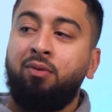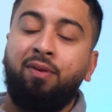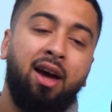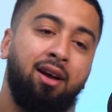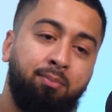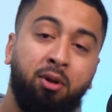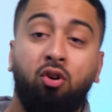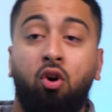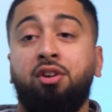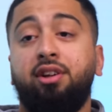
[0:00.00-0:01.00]
fair, being
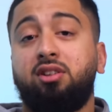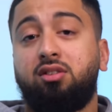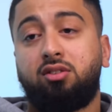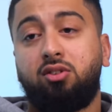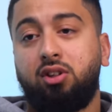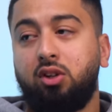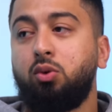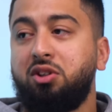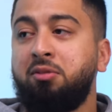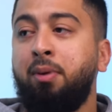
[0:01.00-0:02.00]
honest, because yeah. that's
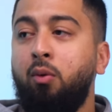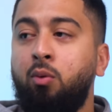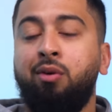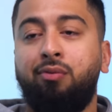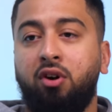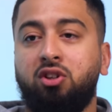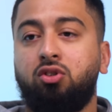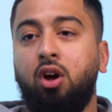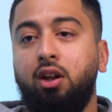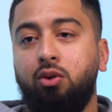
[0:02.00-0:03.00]
what it's about. When we first
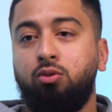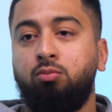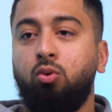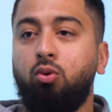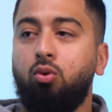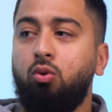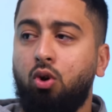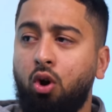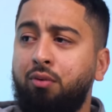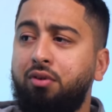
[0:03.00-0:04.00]
started, it was more
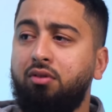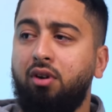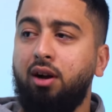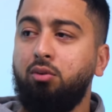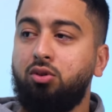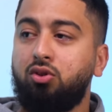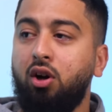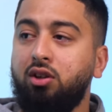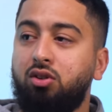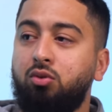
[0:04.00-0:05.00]
clothing, right? We
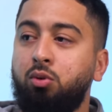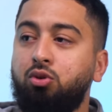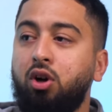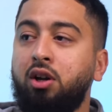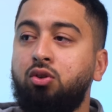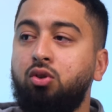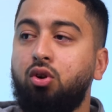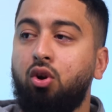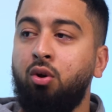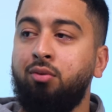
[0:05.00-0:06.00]
started, to, yeah. we were trying to do the
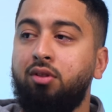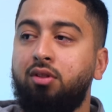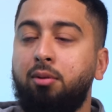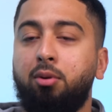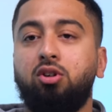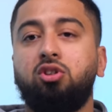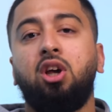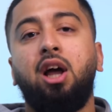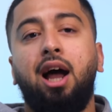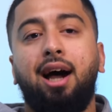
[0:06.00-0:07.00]
clothing thing because
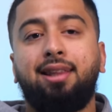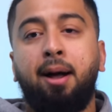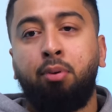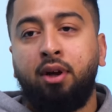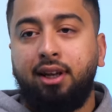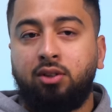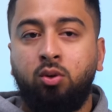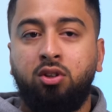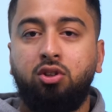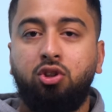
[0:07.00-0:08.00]
at that point, that's
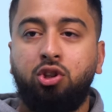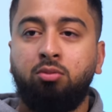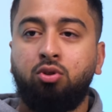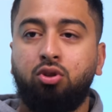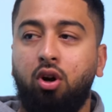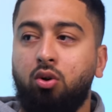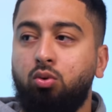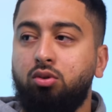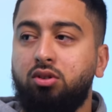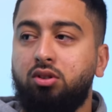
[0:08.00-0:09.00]
when Gymshark
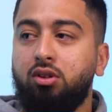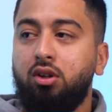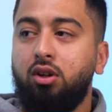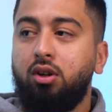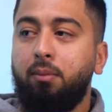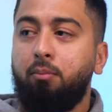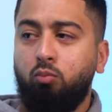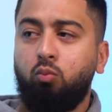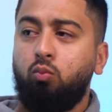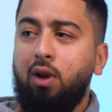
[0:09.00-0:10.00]
was
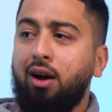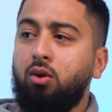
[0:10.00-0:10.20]
like